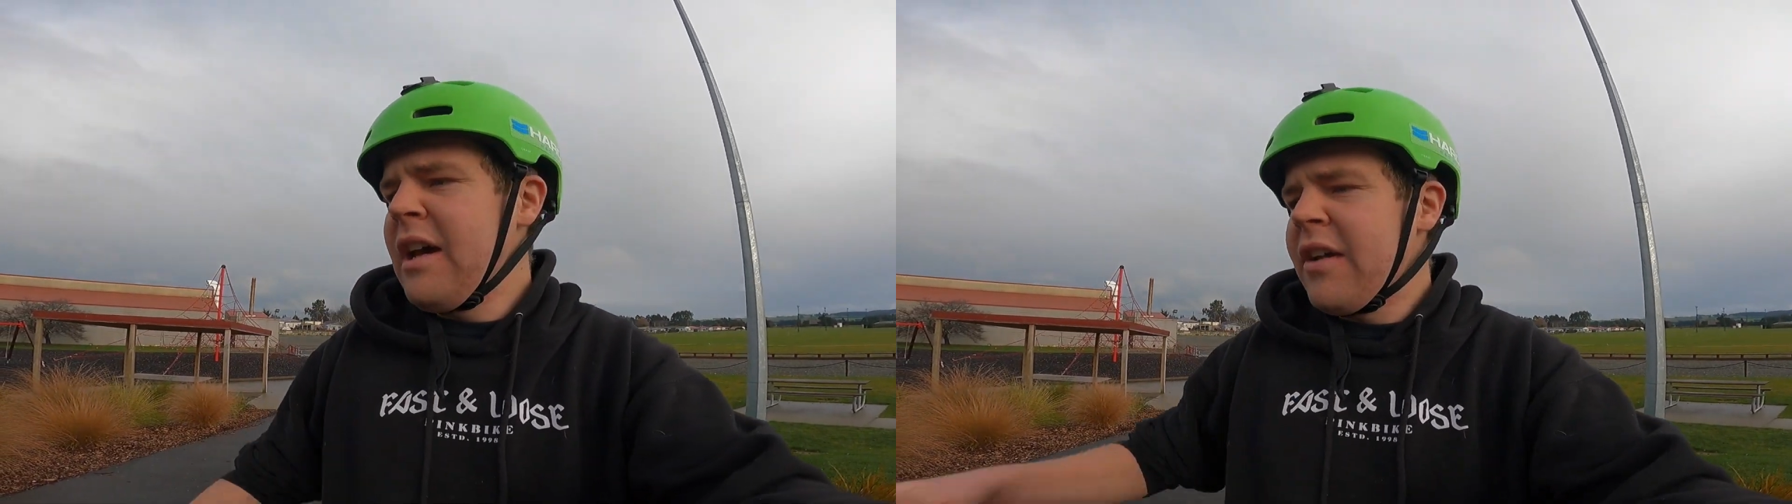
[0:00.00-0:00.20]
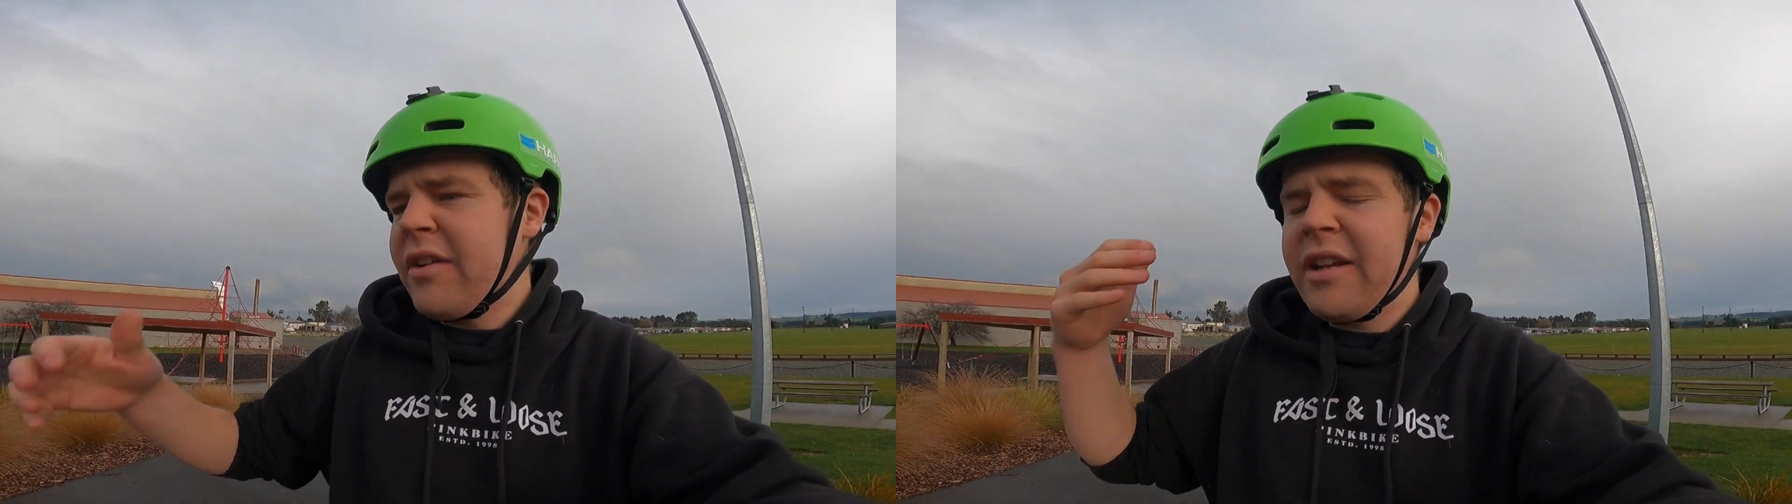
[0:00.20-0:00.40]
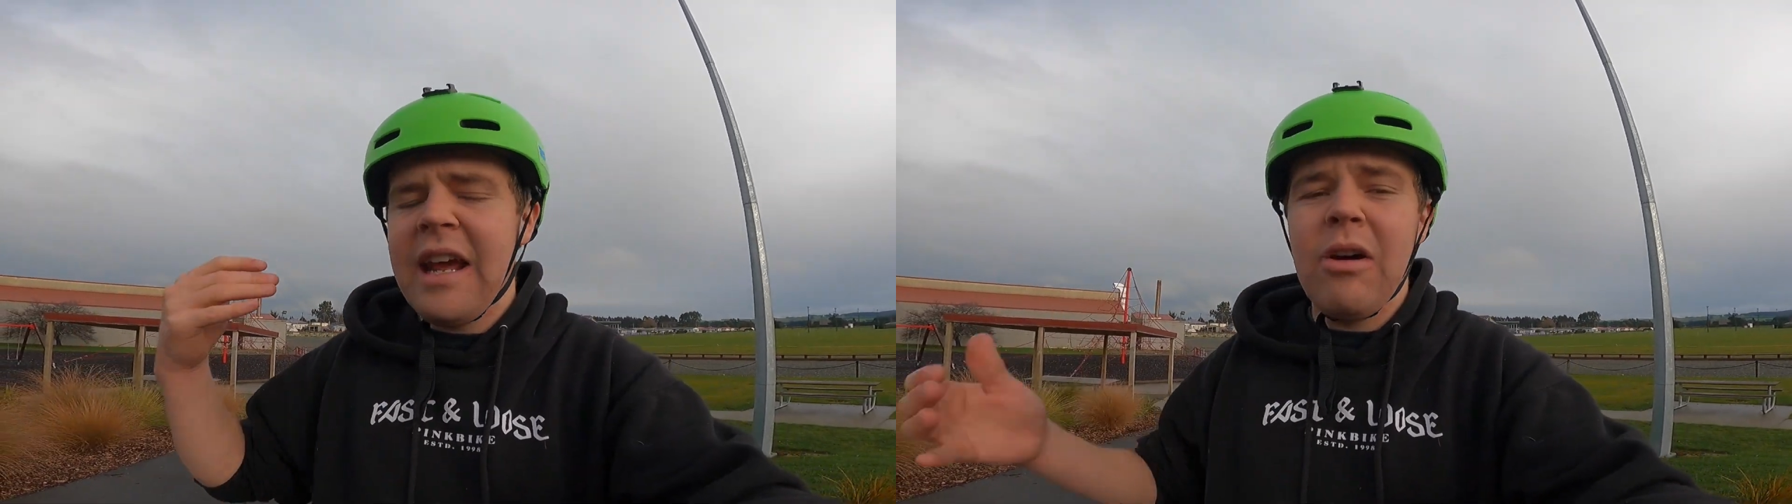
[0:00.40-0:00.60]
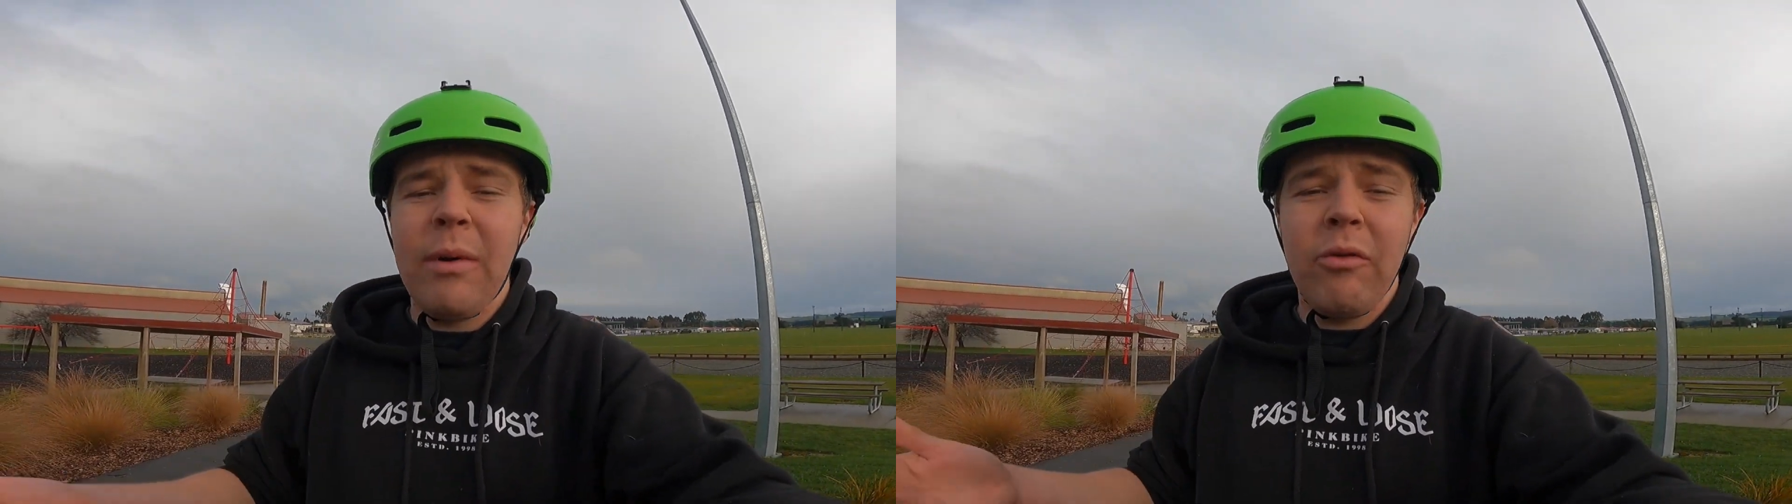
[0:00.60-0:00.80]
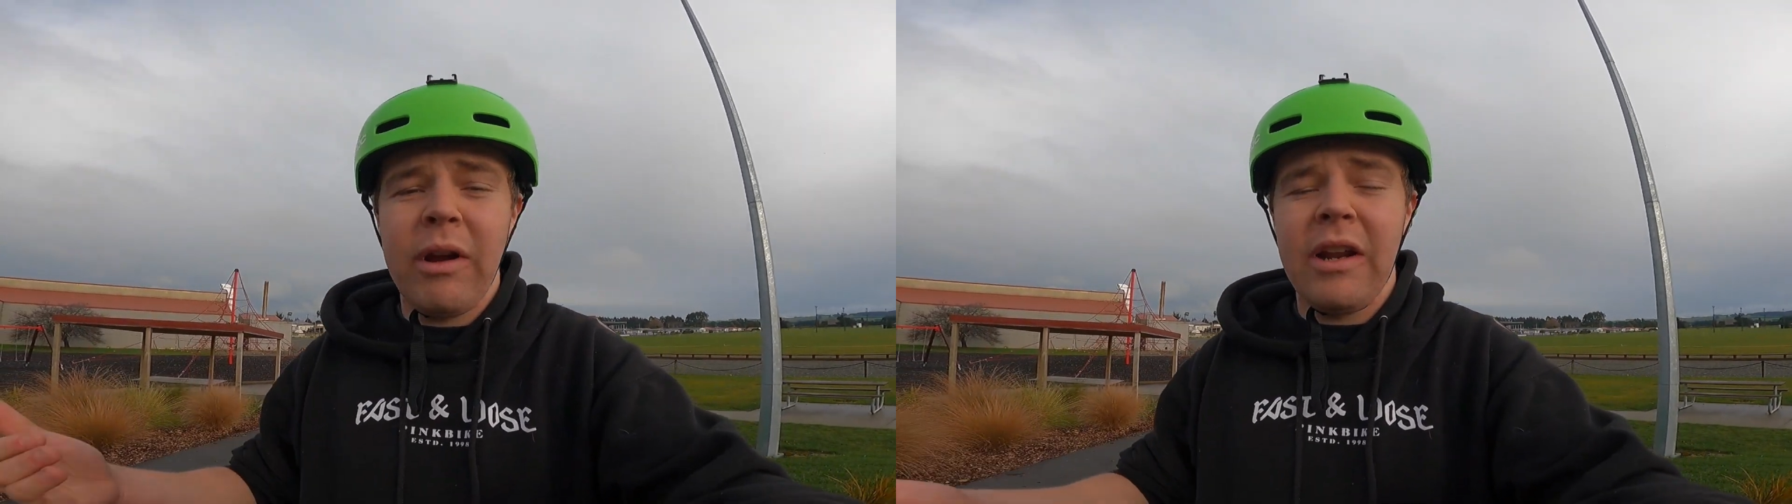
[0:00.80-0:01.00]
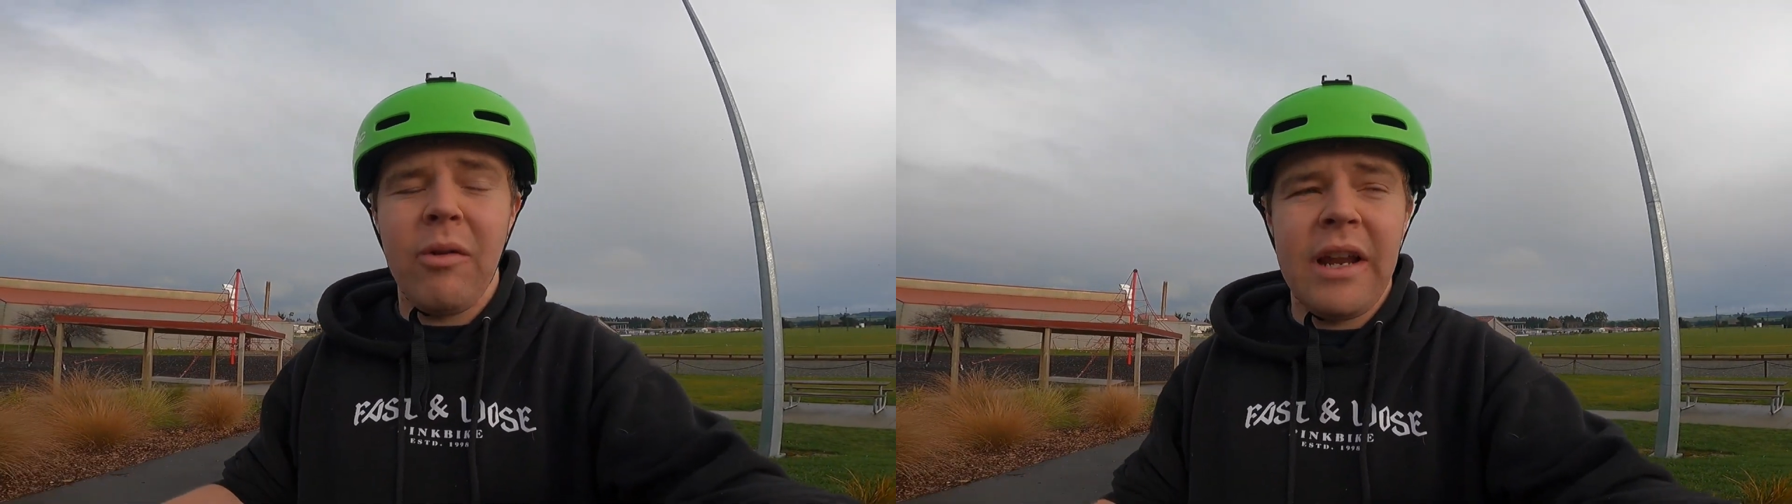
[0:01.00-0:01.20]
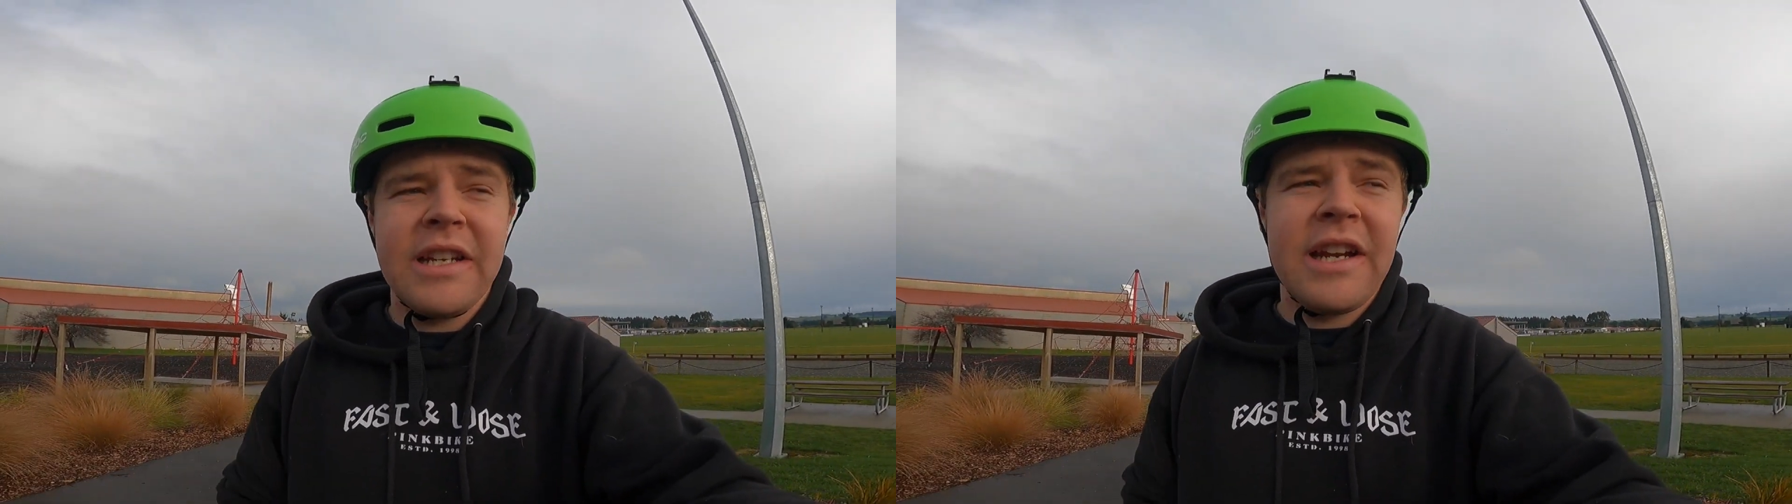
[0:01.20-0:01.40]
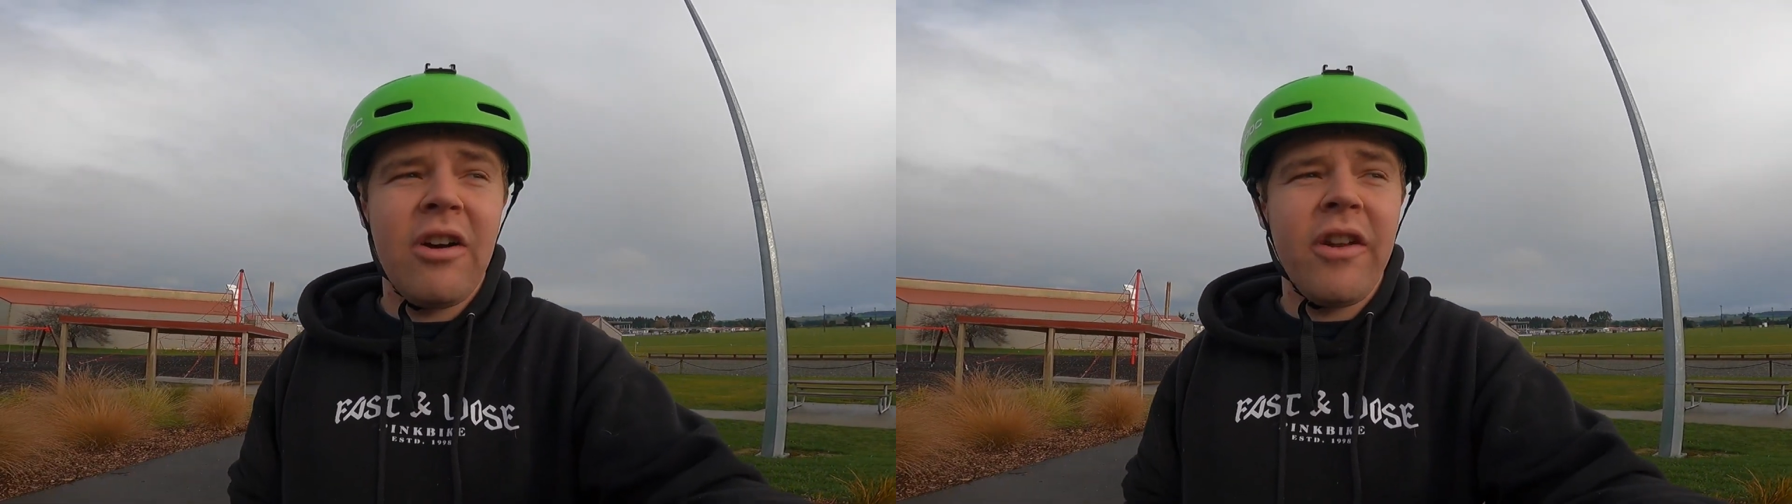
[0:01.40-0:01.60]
So today will be really chill,